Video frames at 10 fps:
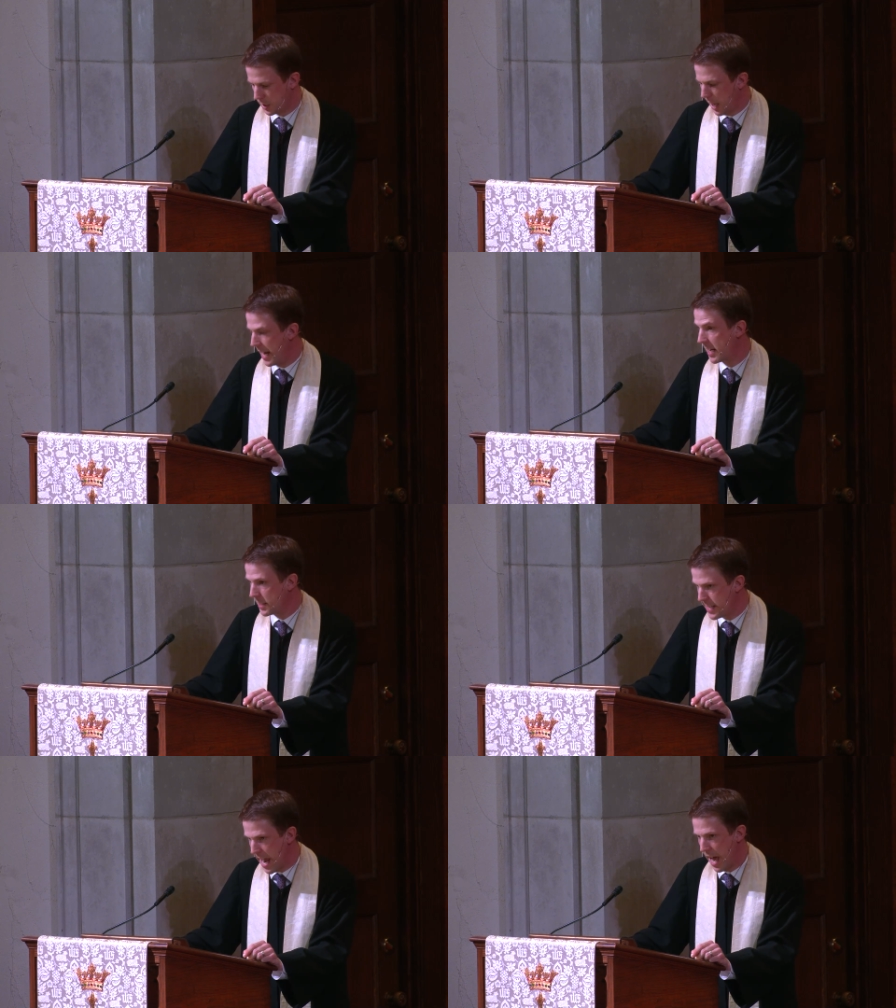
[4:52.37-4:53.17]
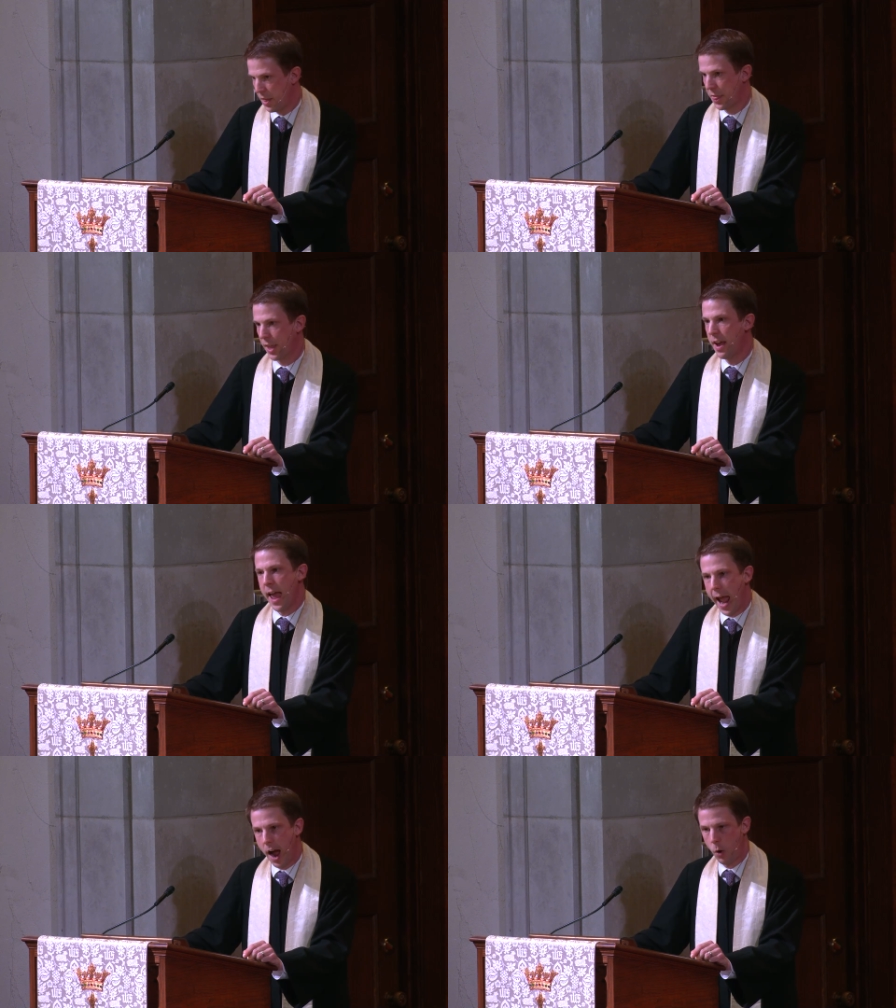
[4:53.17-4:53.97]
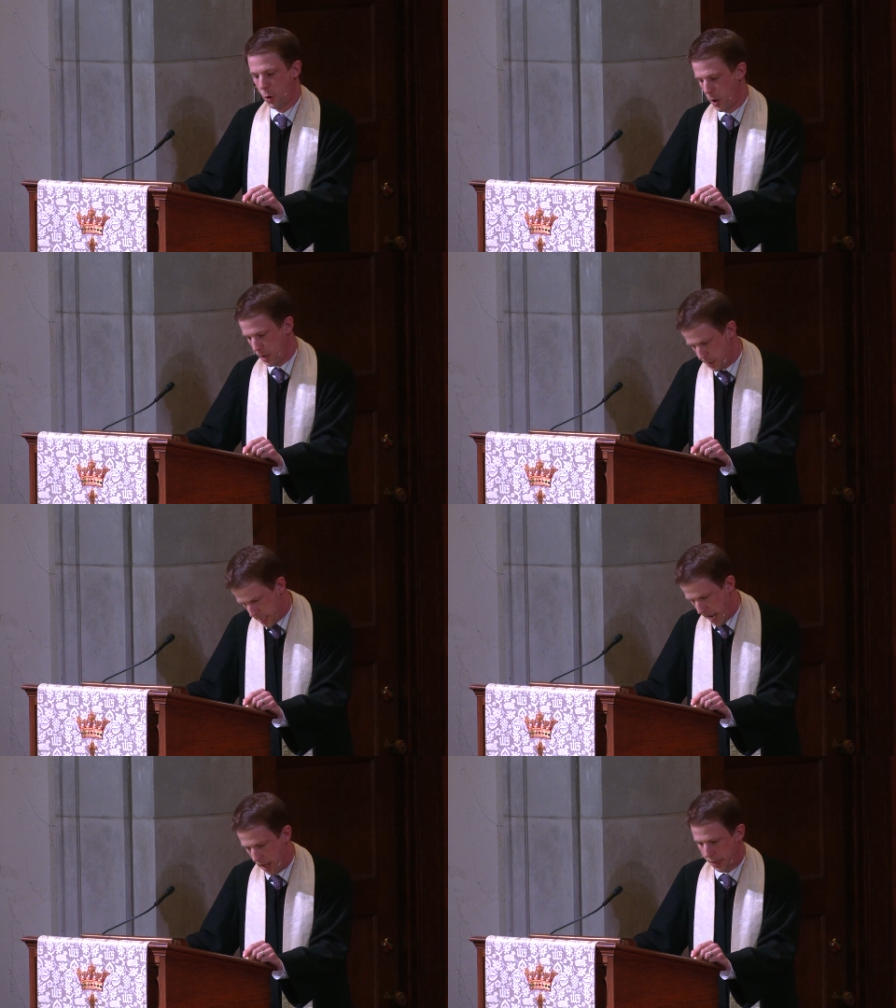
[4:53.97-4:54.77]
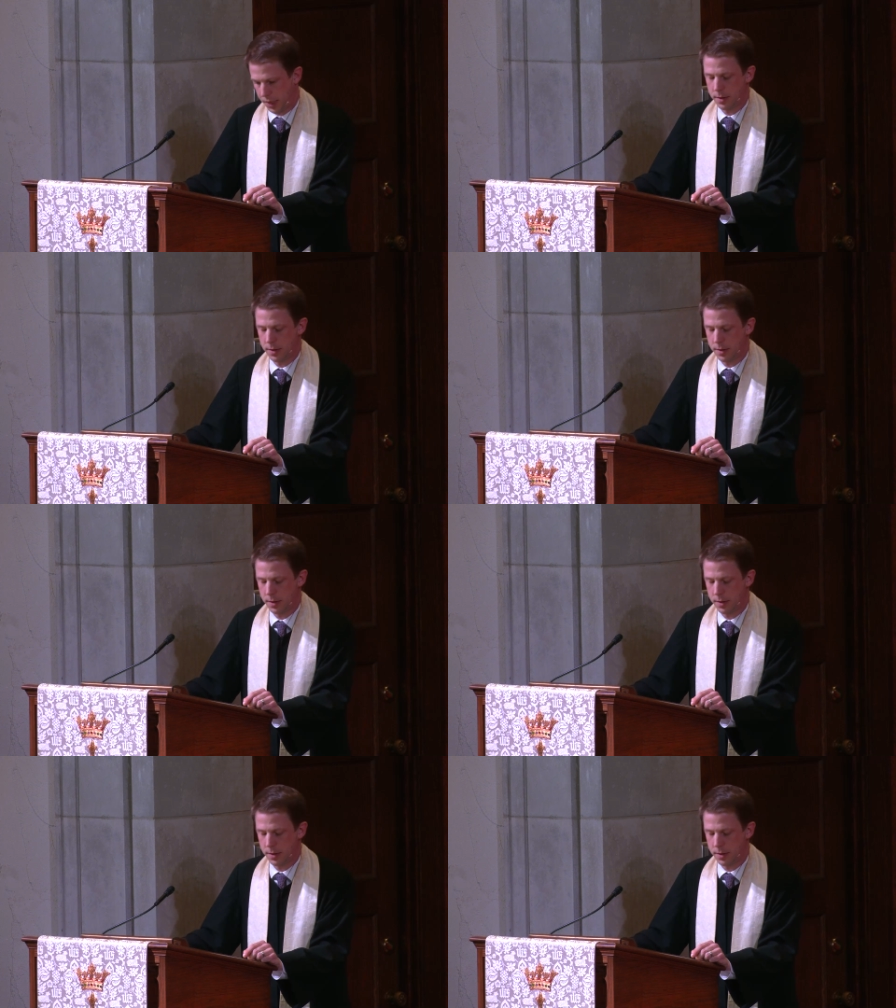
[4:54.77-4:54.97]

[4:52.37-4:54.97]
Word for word: like death, our death.